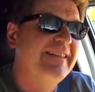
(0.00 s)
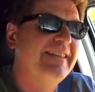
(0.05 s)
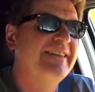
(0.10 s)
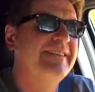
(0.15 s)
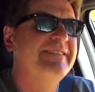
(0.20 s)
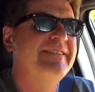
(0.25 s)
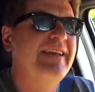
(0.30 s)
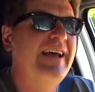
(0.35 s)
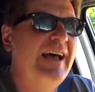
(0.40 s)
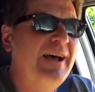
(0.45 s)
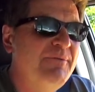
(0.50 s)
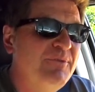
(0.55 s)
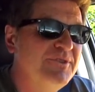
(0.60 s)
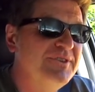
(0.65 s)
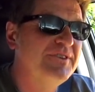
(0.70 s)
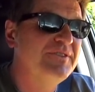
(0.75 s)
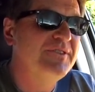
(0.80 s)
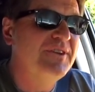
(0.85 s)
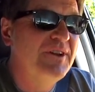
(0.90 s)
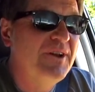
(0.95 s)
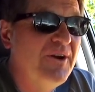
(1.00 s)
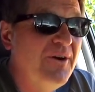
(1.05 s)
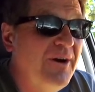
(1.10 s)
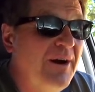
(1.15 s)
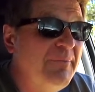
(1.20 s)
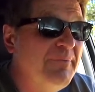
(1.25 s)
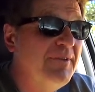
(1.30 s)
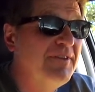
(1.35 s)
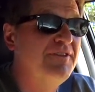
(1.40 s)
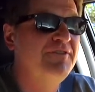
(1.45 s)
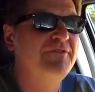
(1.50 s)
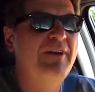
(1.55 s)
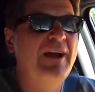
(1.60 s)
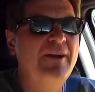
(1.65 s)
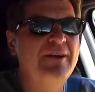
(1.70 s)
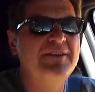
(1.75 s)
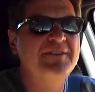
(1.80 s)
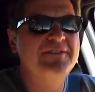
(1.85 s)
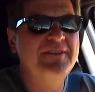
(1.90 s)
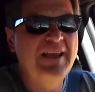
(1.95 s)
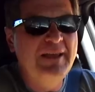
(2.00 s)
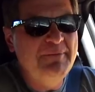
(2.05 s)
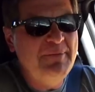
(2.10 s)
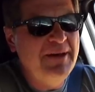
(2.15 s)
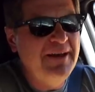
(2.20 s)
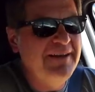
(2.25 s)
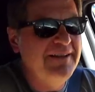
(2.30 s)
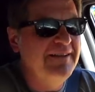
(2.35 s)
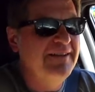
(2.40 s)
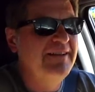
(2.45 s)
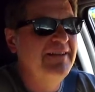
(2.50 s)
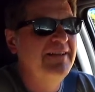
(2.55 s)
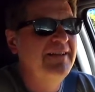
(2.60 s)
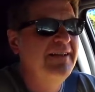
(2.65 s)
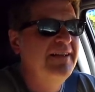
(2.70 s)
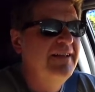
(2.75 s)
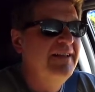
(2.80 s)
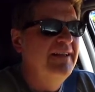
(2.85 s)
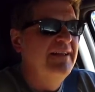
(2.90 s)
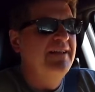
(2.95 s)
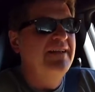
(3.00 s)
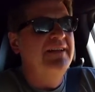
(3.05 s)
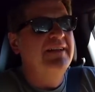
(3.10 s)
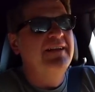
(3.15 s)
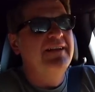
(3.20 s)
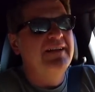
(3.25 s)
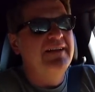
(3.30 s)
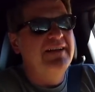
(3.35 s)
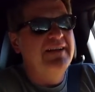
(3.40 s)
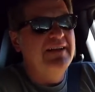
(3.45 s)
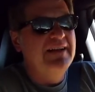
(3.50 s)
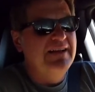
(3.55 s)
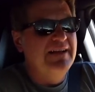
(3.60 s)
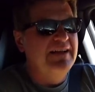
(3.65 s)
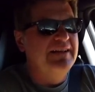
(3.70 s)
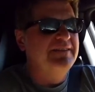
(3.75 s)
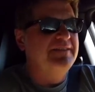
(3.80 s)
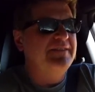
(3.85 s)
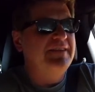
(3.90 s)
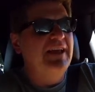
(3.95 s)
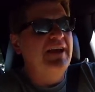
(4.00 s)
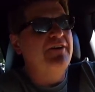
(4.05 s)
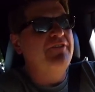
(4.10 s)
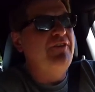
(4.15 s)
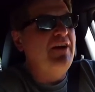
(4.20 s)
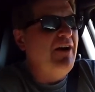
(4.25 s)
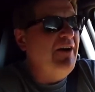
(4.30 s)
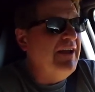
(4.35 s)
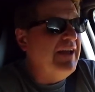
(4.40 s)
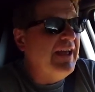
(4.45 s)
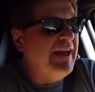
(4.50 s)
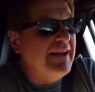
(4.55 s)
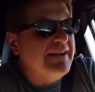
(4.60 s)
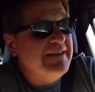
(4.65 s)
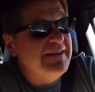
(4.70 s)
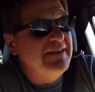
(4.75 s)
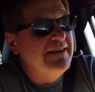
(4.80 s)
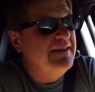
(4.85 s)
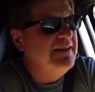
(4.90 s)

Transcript: This time, we're just gonna go up this very steep hill and see how far I get